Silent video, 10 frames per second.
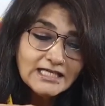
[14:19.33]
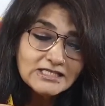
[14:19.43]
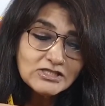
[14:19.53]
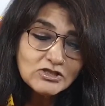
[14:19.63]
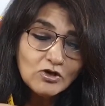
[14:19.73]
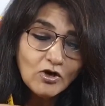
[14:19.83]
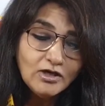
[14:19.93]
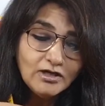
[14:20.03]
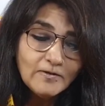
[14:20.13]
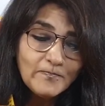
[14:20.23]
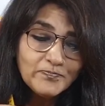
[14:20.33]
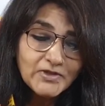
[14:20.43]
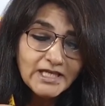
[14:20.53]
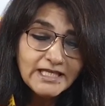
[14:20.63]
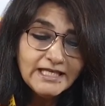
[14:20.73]
saw
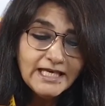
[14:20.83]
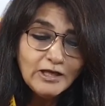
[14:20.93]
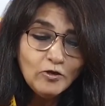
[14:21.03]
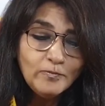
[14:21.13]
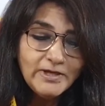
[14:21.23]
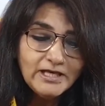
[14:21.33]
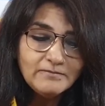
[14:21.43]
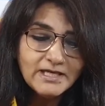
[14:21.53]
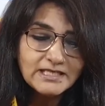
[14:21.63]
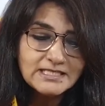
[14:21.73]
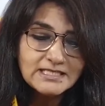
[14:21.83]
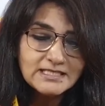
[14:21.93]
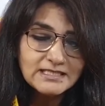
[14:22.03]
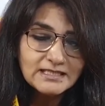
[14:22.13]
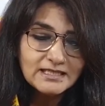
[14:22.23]
yellow being mixed.